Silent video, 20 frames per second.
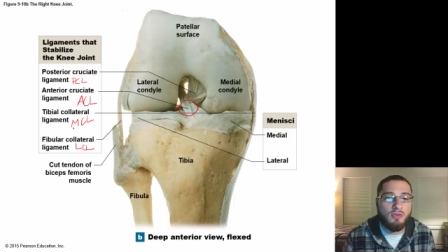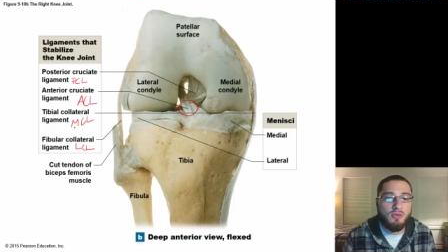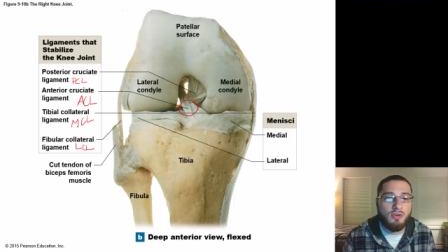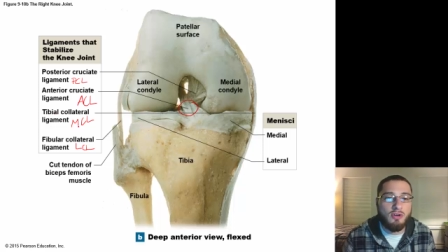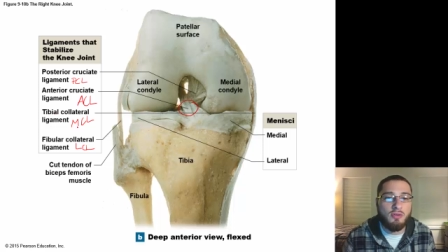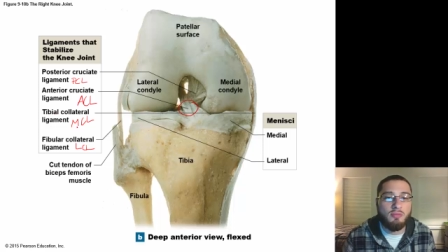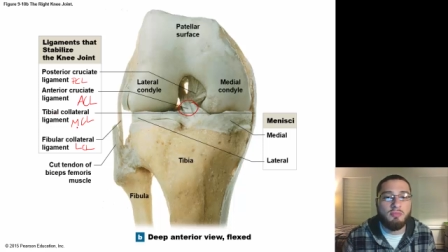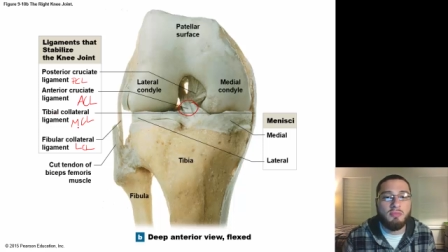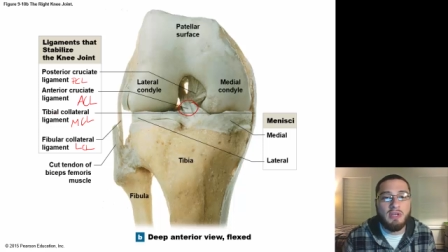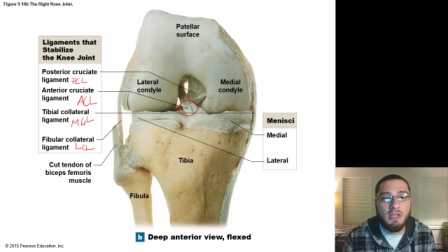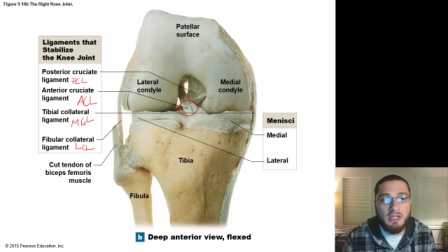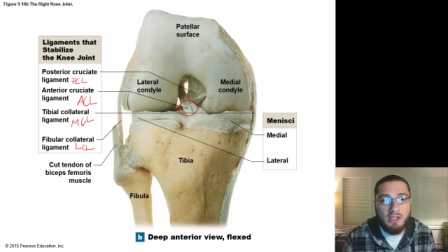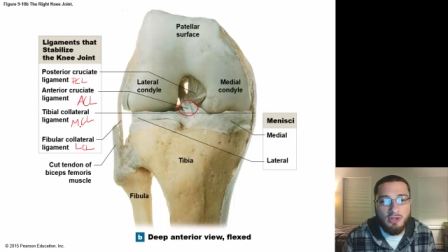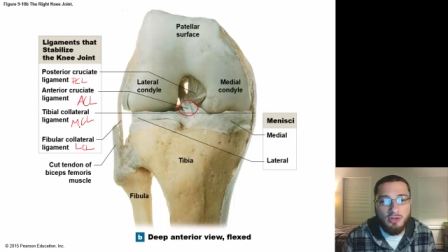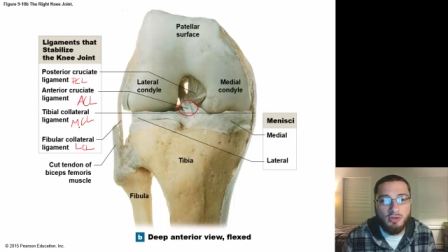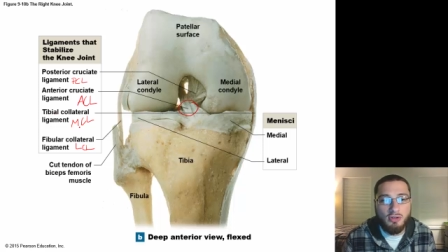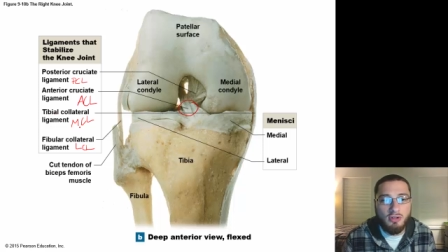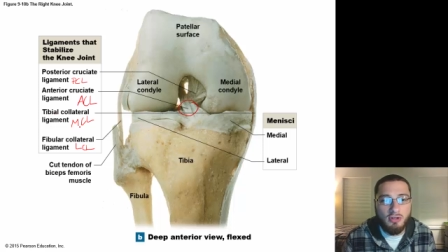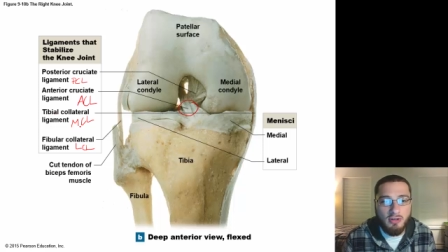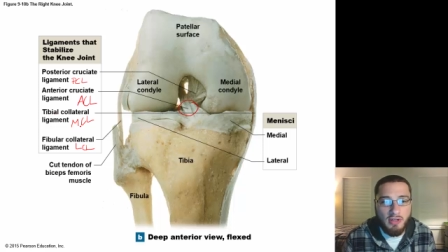or
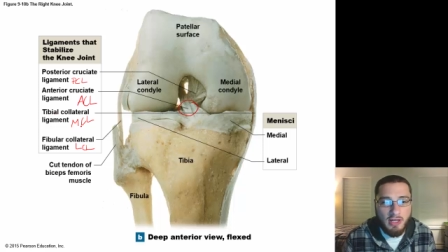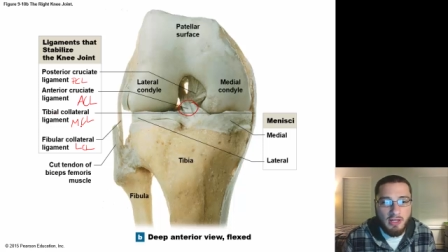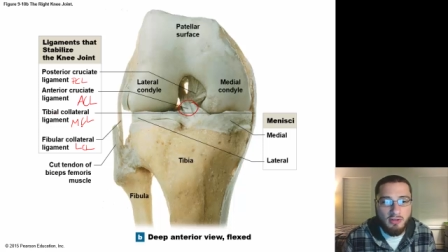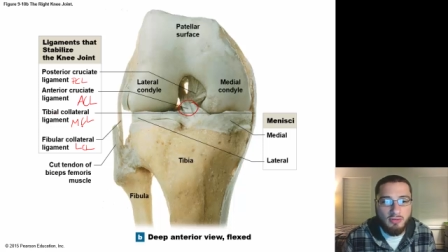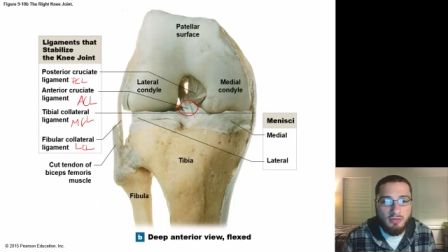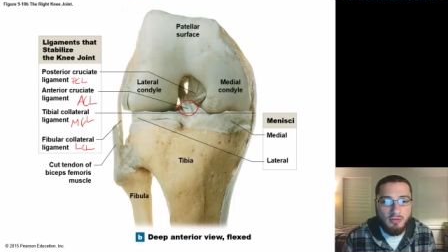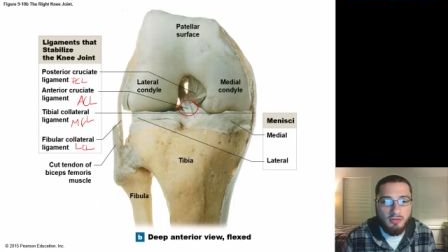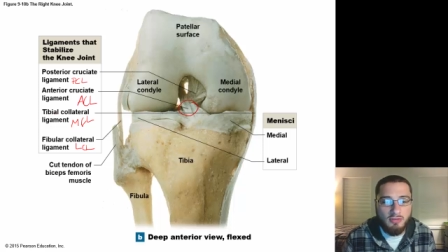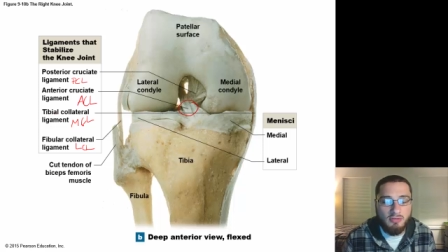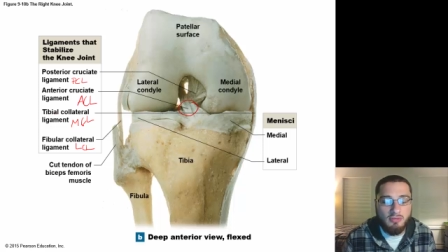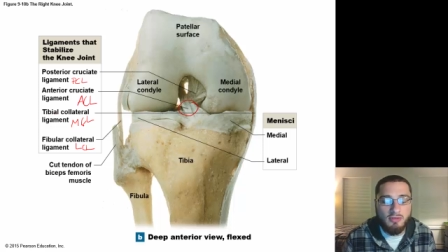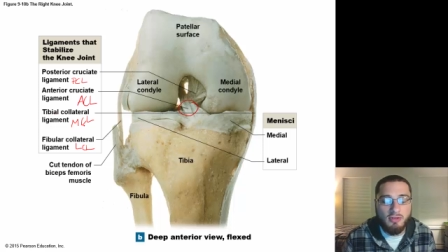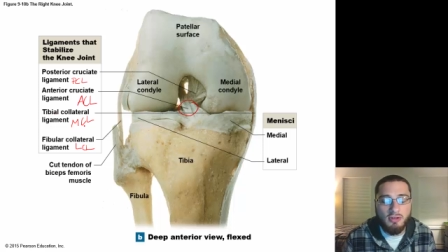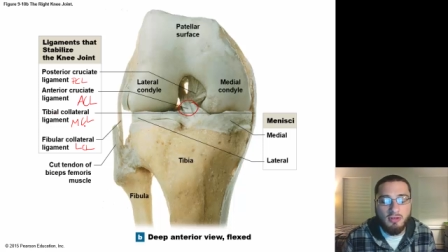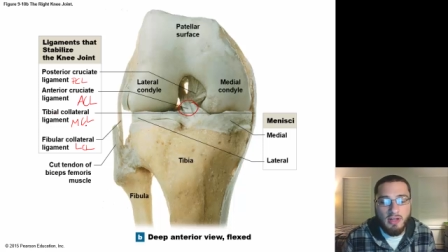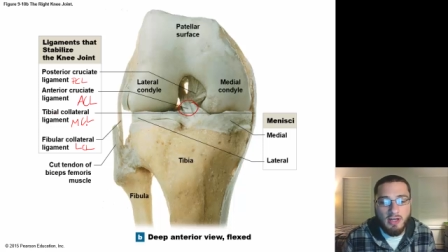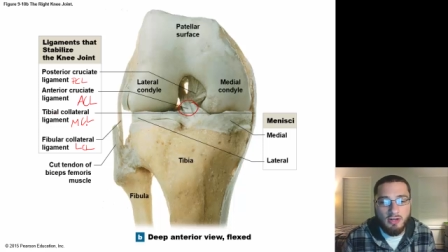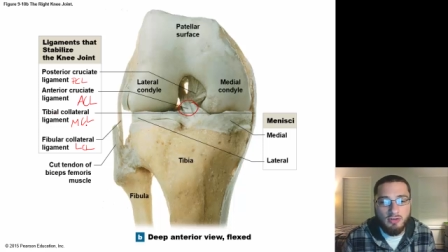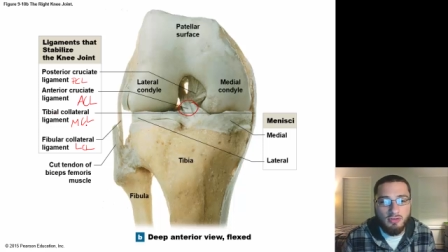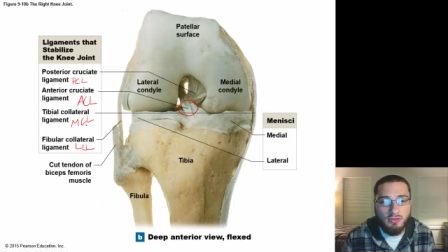medial
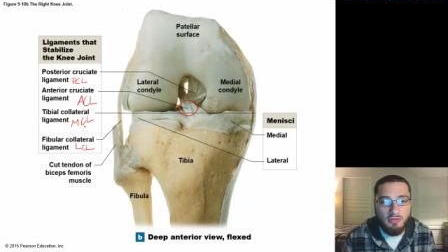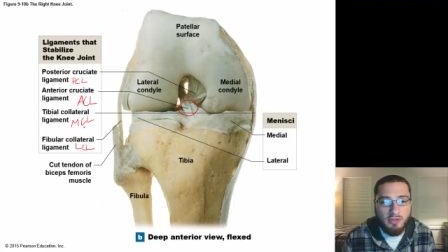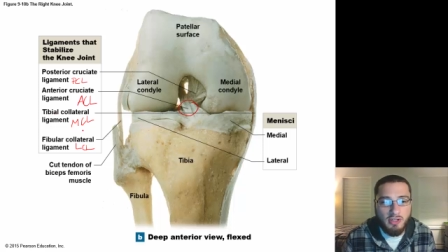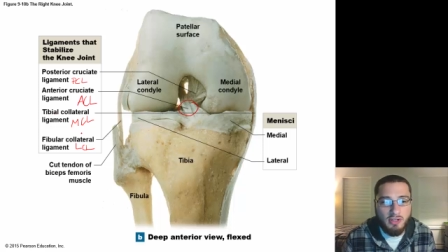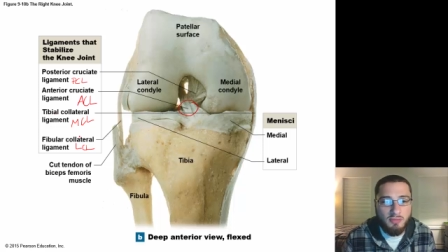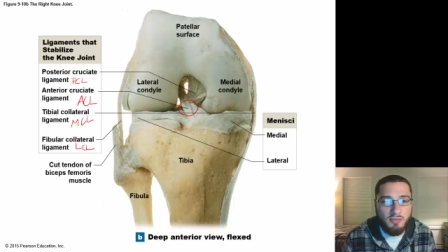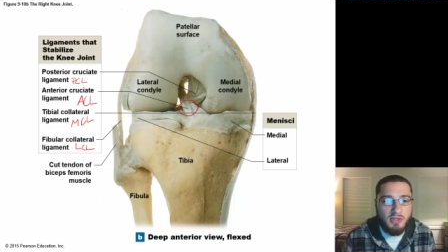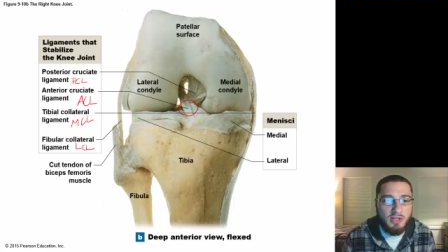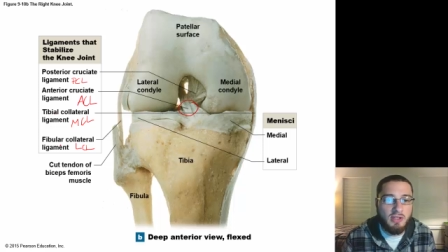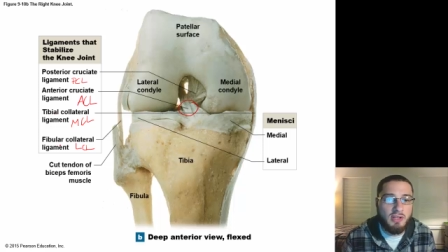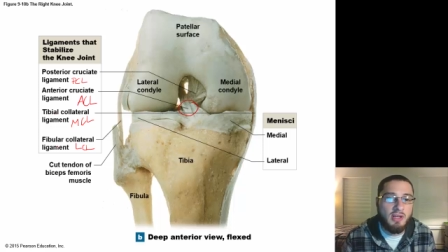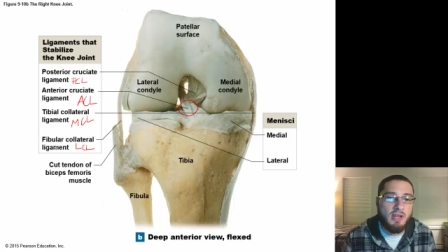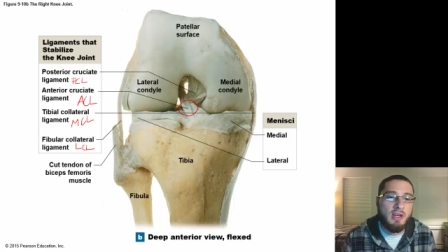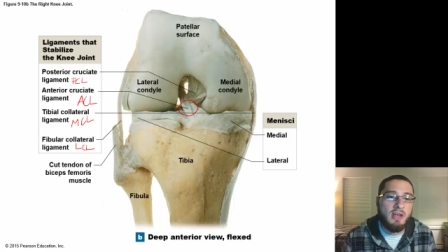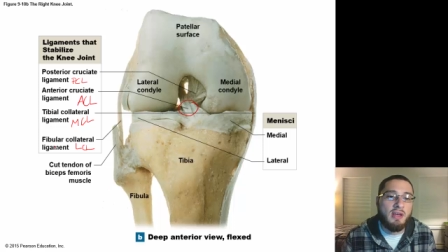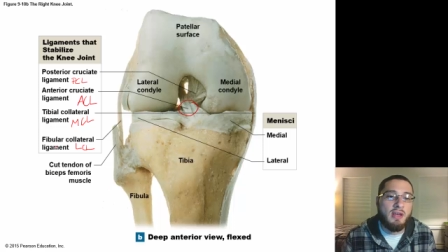collateral ligament,